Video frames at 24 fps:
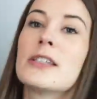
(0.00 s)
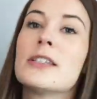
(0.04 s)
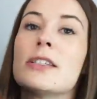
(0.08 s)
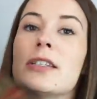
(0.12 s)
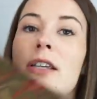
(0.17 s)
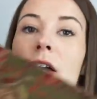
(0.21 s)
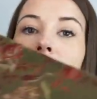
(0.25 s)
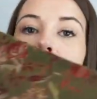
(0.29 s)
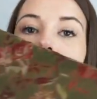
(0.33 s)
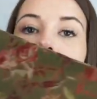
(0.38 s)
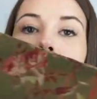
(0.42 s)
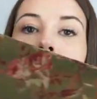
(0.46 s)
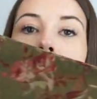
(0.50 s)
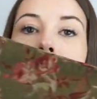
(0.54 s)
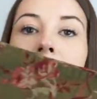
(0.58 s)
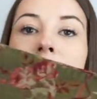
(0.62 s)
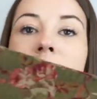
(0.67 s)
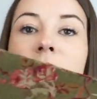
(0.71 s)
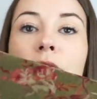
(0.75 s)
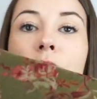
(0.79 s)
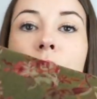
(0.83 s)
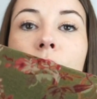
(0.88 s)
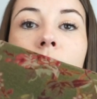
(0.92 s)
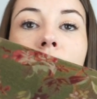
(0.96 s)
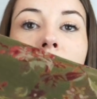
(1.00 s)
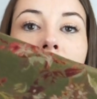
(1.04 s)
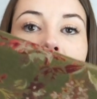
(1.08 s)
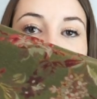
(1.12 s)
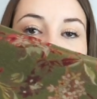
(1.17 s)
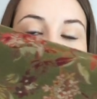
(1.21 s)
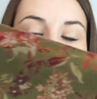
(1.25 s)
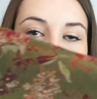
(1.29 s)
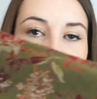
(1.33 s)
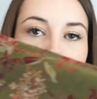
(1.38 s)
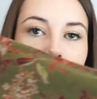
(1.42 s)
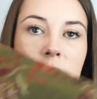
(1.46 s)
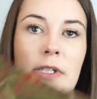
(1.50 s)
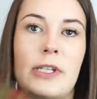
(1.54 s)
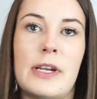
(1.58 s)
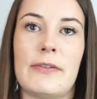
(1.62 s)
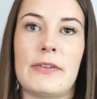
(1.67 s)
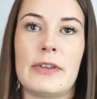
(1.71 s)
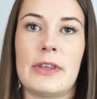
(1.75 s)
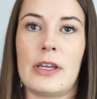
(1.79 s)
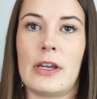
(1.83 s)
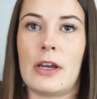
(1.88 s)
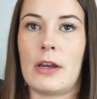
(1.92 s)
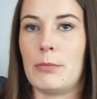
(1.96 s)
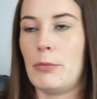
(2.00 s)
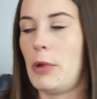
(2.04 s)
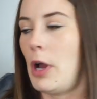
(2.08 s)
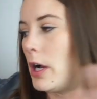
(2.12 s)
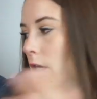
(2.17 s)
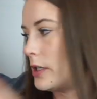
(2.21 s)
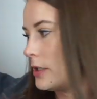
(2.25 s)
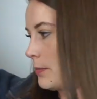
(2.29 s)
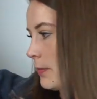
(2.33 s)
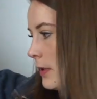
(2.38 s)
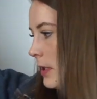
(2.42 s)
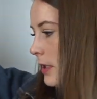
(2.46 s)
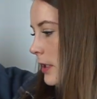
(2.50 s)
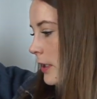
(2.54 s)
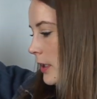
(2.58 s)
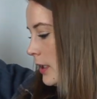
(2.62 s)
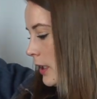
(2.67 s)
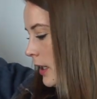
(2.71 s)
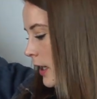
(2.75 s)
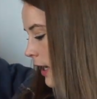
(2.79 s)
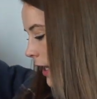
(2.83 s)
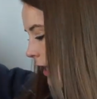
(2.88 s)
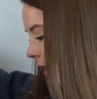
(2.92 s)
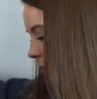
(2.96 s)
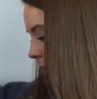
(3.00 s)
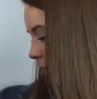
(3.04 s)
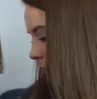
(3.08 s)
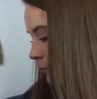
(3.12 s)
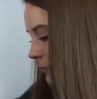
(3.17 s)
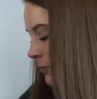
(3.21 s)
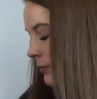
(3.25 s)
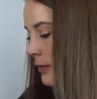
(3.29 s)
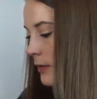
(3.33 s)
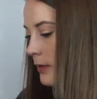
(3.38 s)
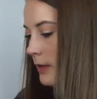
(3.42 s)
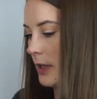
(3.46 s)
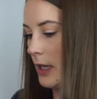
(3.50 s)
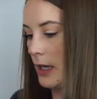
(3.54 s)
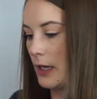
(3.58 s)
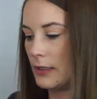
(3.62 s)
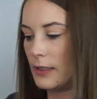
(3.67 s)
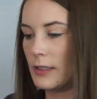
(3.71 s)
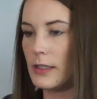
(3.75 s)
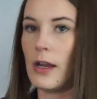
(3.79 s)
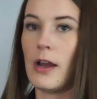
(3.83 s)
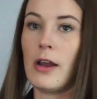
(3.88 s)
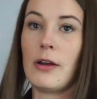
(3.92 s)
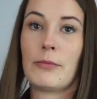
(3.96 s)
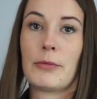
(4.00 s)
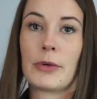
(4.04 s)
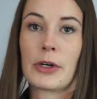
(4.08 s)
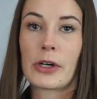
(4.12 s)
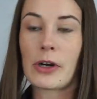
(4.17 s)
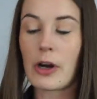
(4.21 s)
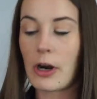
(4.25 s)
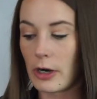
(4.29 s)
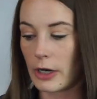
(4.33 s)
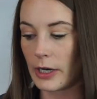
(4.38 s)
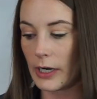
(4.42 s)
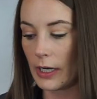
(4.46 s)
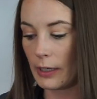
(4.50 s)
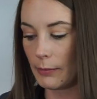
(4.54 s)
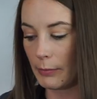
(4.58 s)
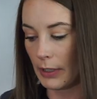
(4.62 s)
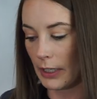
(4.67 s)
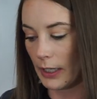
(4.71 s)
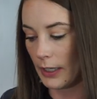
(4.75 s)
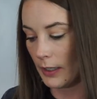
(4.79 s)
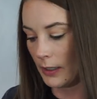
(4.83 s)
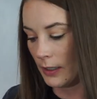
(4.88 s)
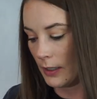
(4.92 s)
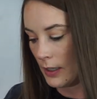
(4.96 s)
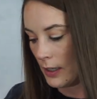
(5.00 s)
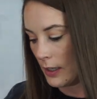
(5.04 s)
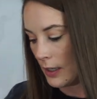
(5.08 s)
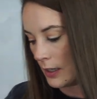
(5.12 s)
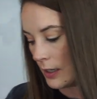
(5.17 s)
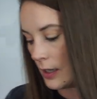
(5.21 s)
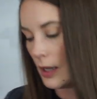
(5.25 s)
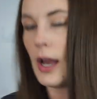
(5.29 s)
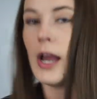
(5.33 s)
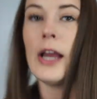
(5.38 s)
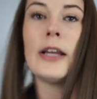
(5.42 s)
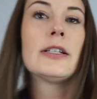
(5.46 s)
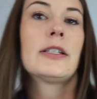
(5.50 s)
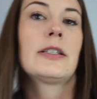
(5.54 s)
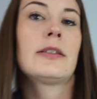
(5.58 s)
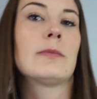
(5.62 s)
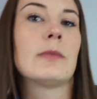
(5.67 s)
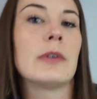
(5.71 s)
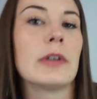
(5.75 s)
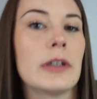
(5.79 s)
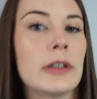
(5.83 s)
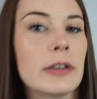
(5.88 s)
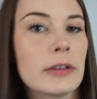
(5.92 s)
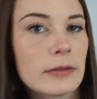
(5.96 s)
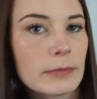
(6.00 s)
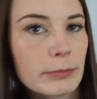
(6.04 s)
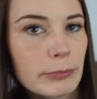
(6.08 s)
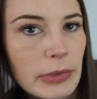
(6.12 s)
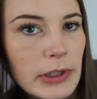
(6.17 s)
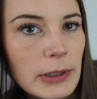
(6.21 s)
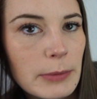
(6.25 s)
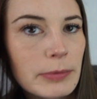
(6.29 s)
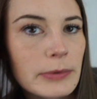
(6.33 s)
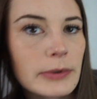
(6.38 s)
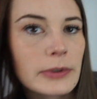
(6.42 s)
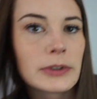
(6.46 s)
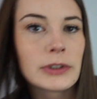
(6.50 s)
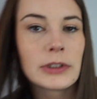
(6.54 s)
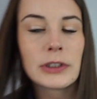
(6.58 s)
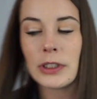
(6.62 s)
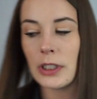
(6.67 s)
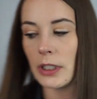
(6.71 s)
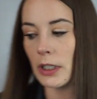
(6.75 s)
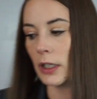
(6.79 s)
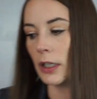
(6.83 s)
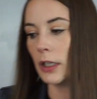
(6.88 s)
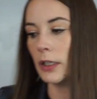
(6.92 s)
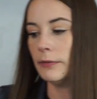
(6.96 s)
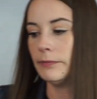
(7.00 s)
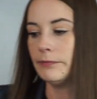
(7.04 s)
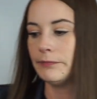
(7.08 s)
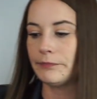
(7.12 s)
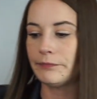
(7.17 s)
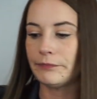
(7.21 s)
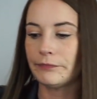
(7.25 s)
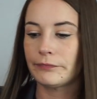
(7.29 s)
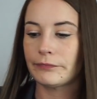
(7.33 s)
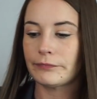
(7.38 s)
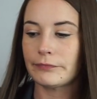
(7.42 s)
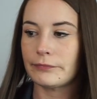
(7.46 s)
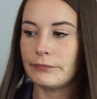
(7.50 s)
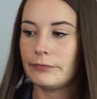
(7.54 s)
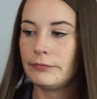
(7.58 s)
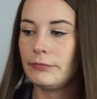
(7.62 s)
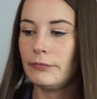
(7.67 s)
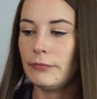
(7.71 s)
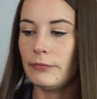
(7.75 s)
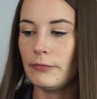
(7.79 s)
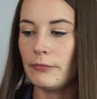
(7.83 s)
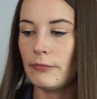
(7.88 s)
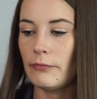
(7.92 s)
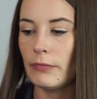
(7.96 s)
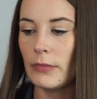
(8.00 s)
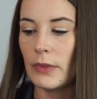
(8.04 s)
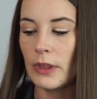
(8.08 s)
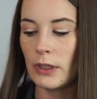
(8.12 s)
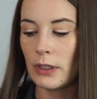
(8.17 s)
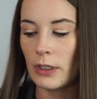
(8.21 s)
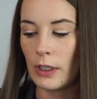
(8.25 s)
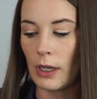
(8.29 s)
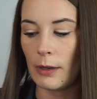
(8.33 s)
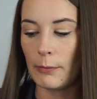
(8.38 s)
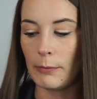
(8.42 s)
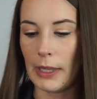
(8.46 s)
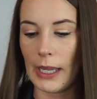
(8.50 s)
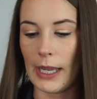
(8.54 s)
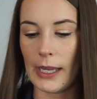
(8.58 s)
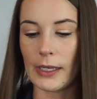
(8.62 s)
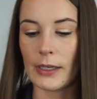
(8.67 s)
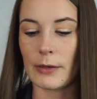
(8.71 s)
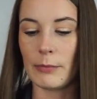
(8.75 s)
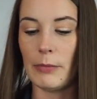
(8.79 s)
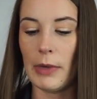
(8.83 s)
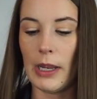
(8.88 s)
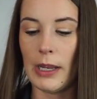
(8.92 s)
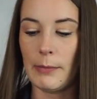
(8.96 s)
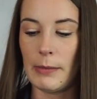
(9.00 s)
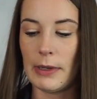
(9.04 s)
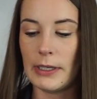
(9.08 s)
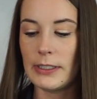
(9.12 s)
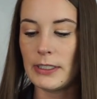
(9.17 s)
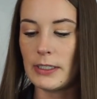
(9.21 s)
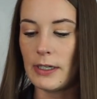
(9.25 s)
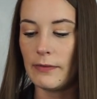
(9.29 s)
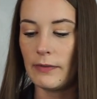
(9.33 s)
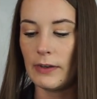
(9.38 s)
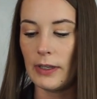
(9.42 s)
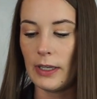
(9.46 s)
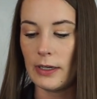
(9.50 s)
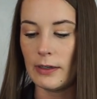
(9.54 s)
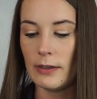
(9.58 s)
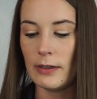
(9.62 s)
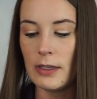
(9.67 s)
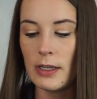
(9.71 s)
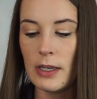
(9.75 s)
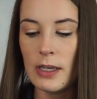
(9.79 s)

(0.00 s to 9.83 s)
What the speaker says: So I do cross post everything on Poshmark that's on Mercari, but I just want people to come back and buy my stuff again.